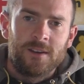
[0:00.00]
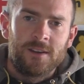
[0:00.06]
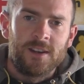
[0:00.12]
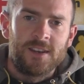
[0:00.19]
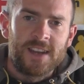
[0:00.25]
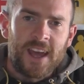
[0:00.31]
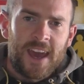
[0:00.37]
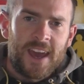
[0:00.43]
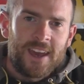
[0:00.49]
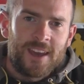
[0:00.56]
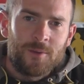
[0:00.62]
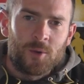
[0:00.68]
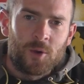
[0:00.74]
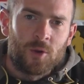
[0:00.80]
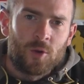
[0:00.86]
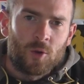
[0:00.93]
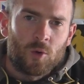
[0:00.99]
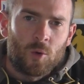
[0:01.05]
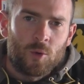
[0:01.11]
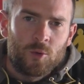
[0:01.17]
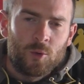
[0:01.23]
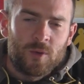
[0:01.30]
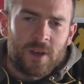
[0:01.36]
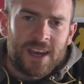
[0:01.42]
Today we're going to
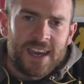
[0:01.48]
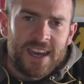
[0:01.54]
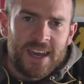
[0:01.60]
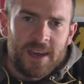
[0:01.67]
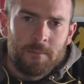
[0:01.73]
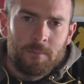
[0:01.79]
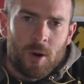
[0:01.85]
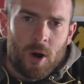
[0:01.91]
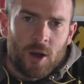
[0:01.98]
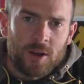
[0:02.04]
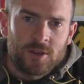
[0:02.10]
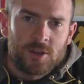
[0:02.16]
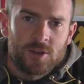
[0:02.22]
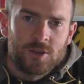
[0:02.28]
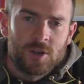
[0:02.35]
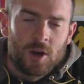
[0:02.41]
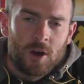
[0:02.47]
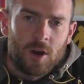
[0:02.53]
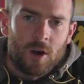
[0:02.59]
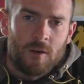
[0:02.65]
go through the key points